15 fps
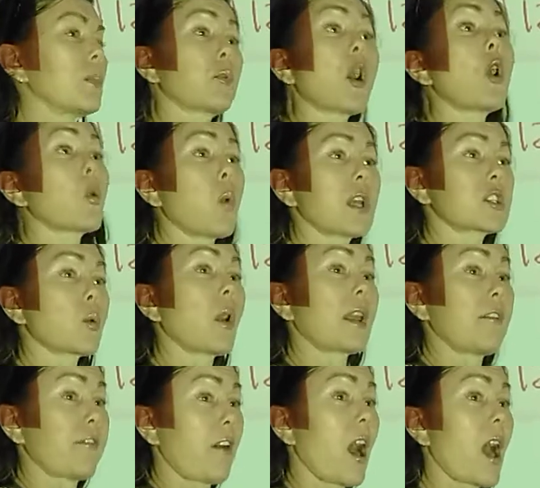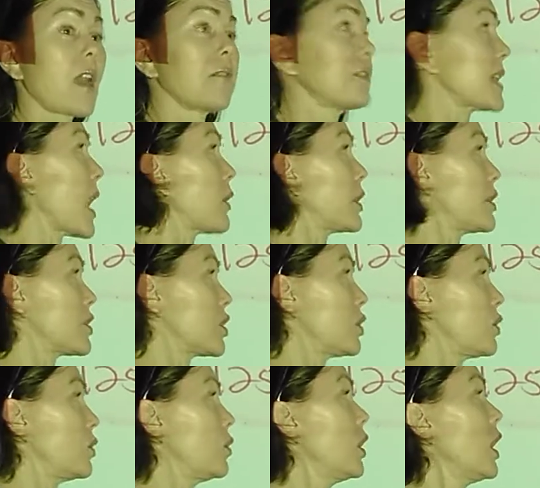broke 125 down
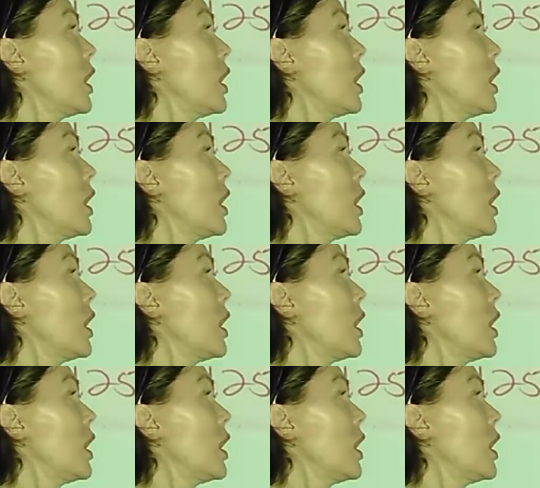into